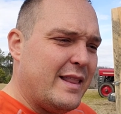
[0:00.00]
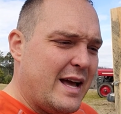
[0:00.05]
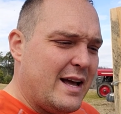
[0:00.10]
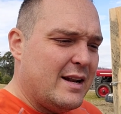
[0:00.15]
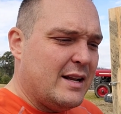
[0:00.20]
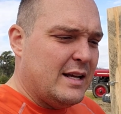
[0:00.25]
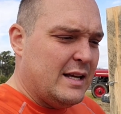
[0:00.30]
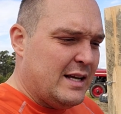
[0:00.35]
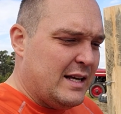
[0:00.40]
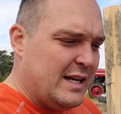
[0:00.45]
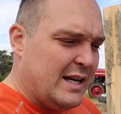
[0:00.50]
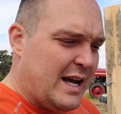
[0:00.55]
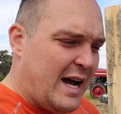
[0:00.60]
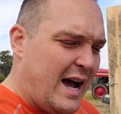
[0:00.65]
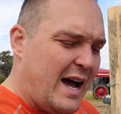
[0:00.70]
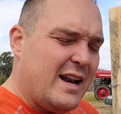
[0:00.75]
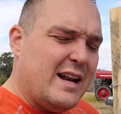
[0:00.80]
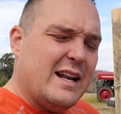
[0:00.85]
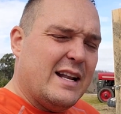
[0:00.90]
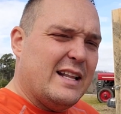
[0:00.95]
that
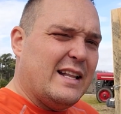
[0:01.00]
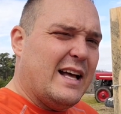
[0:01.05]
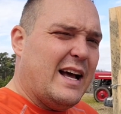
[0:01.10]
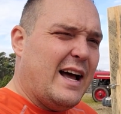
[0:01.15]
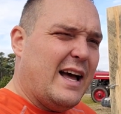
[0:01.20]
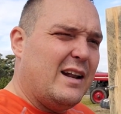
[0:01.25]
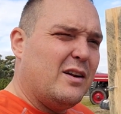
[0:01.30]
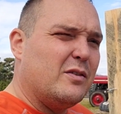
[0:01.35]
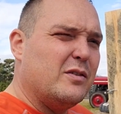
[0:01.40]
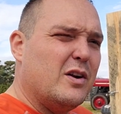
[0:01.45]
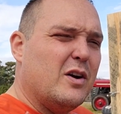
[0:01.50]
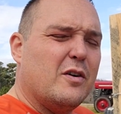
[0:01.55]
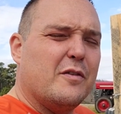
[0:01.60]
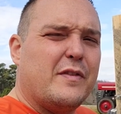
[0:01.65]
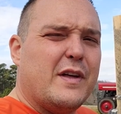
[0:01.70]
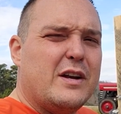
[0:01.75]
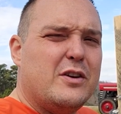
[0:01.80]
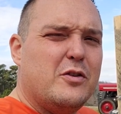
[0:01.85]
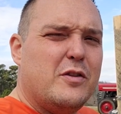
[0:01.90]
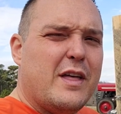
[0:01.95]
I I don't know if
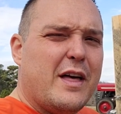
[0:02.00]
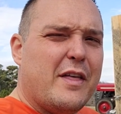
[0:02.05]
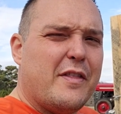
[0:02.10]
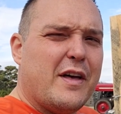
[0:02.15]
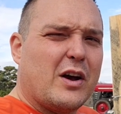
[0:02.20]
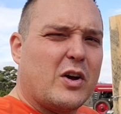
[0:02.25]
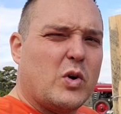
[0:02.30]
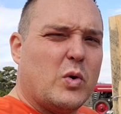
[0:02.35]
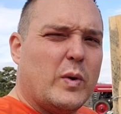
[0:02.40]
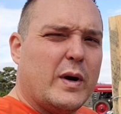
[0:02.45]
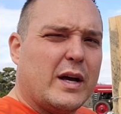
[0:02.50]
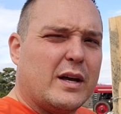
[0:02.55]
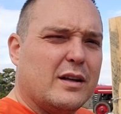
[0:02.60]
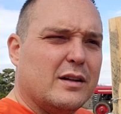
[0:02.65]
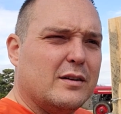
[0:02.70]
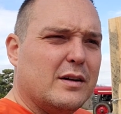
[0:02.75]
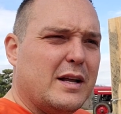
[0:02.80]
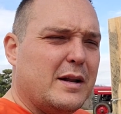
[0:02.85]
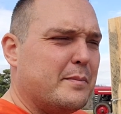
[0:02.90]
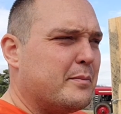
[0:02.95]
they do that that quick
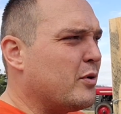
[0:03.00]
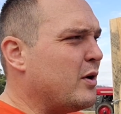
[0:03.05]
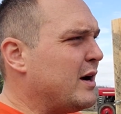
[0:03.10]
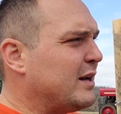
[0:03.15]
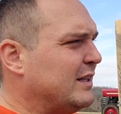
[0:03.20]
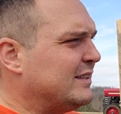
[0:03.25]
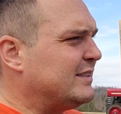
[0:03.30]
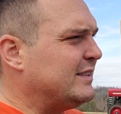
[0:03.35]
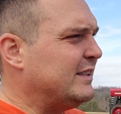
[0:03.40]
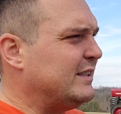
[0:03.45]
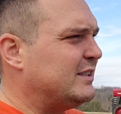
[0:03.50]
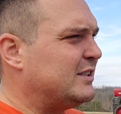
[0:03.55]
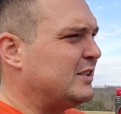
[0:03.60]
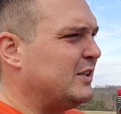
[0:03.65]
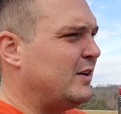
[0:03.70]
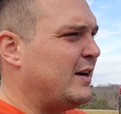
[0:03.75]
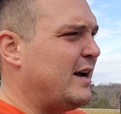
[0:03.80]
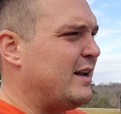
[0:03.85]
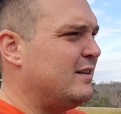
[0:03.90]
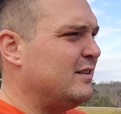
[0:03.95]
in, in pregnancy.
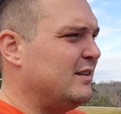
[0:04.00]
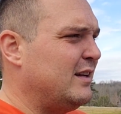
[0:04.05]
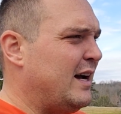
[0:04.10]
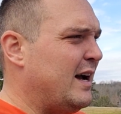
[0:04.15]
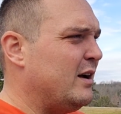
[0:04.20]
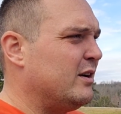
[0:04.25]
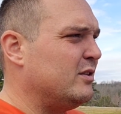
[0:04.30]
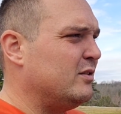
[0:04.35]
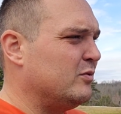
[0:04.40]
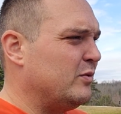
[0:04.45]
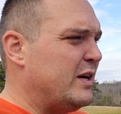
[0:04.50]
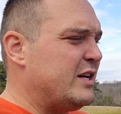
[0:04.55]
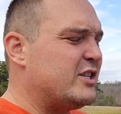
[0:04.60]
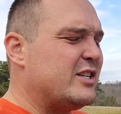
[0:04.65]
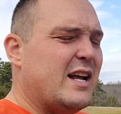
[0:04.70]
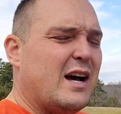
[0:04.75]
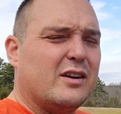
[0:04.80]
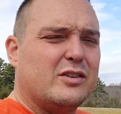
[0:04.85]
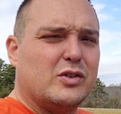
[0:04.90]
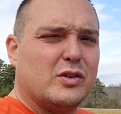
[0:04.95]
So I I
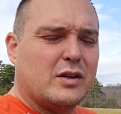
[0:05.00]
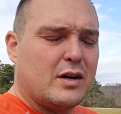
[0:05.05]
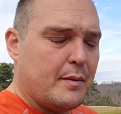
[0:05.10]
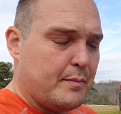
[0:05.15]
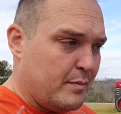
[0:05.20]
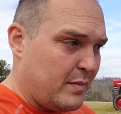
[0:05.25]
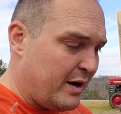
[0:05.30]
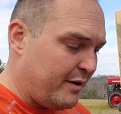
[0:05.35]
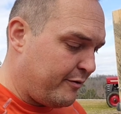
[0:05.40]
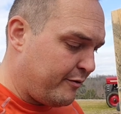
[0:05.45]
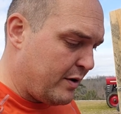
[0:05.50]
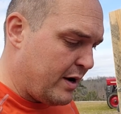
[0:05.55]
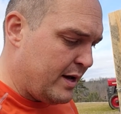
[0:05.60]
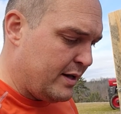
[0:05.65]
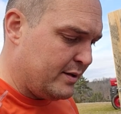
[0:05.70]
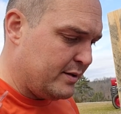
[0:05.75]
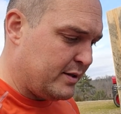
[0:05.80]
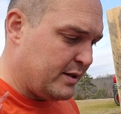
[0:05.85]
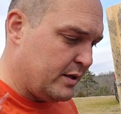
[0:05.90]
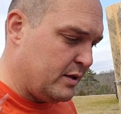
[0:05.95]
reached out to a couple of my
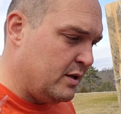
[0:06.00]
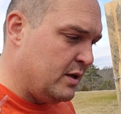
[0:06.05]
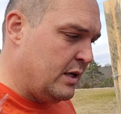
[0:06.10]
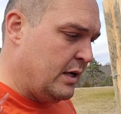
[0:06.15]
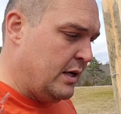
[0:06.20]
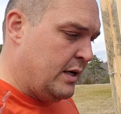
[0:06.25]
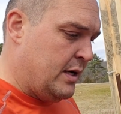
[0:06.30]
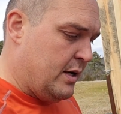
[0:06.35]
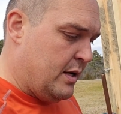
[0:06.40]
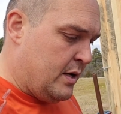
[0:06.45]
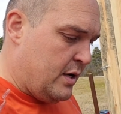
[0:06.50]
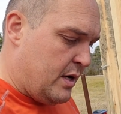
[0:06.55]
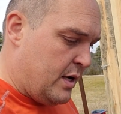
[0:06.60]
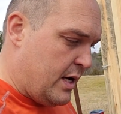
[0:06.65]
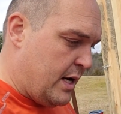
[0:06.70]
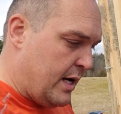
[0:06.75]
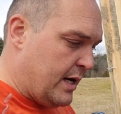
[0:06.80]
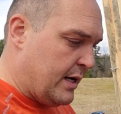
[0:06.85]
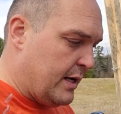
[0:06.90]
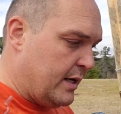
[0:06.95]
friends and
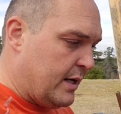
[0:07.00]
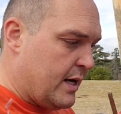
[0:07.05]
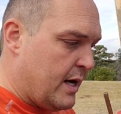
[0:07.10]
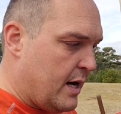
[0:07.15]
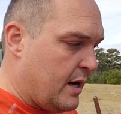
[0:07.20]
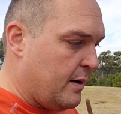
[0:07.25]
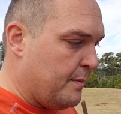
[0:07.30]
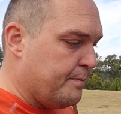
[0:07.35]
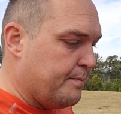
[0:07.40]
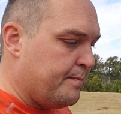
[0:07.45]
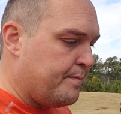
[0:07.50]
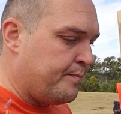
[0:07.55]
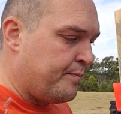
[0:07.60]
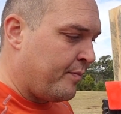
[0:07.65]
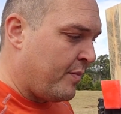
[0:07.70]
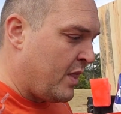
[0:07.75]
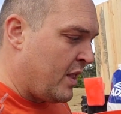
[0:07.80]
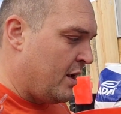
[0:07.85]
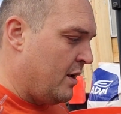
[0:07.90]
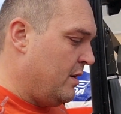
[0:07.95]
and um,
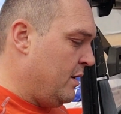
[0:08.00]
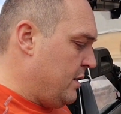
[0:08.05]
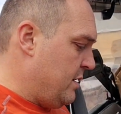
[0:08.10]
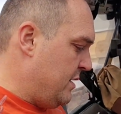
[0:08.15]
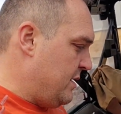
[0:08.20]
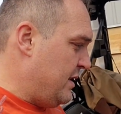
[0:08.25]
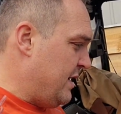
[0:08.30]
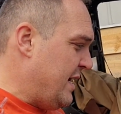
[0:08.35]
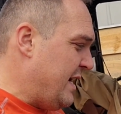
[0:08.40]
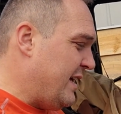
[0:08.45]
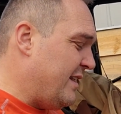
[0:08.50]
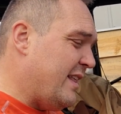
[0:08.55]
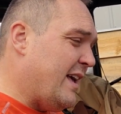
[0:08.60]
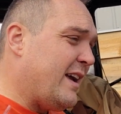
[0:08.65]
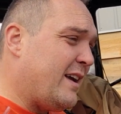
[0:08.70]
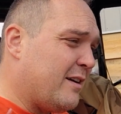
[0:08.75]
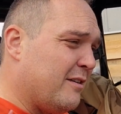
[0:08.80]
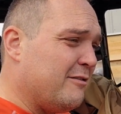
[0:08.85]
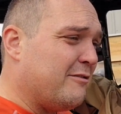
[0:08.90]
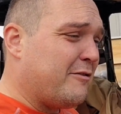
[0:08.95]
and they
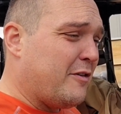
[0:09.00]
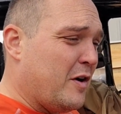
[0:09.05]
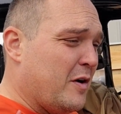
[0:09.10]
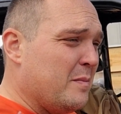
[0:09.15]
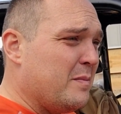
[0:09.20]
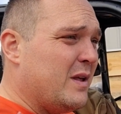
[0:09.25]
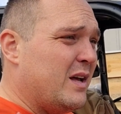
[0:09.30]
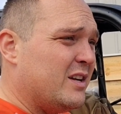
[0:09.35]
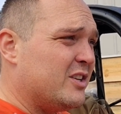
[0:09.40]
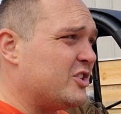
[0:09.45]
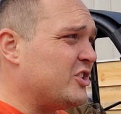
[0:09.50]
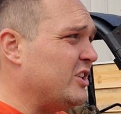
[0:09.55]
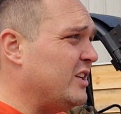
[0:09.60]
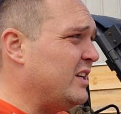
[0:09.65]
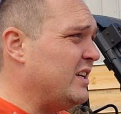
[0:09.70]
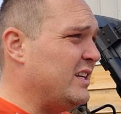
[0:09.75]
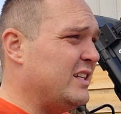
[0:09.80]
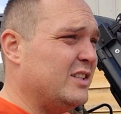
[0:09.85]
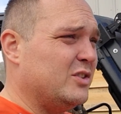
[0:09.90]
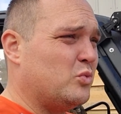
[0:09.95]
confirmed that
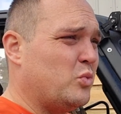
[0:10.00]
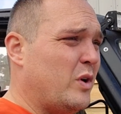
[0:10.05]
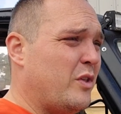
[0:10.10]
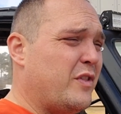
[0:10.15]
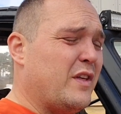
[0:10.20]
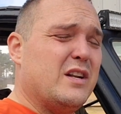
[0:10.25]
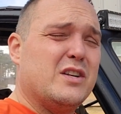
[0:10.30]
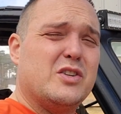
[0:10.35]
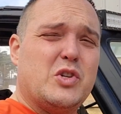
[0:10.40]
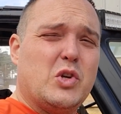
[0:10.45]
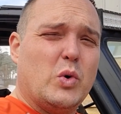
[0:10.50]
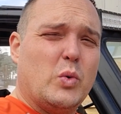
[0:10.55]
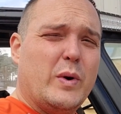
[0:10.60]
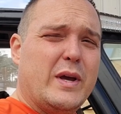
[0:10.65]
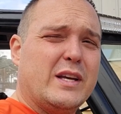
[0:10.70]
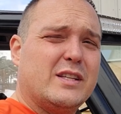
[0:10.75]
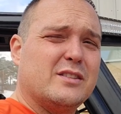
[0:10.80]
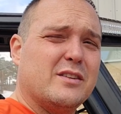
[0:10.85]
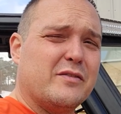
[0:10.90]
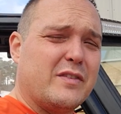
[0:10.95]
she is within two
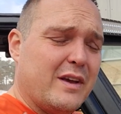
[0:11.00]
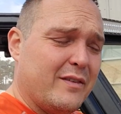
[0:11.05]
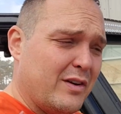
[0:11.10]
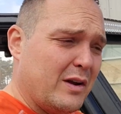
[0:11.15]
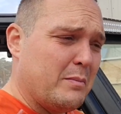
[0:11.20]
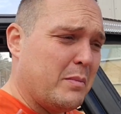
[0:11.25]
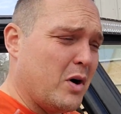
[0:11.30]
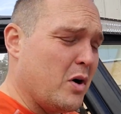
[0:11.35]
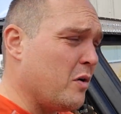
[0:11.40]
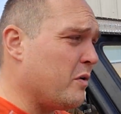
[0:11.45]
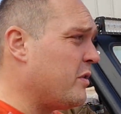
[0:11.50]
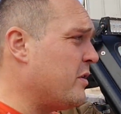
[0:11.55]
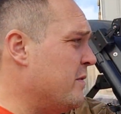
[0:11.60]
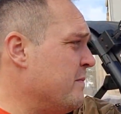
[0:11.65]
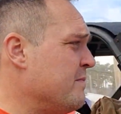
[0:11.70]
weeks of giving birth.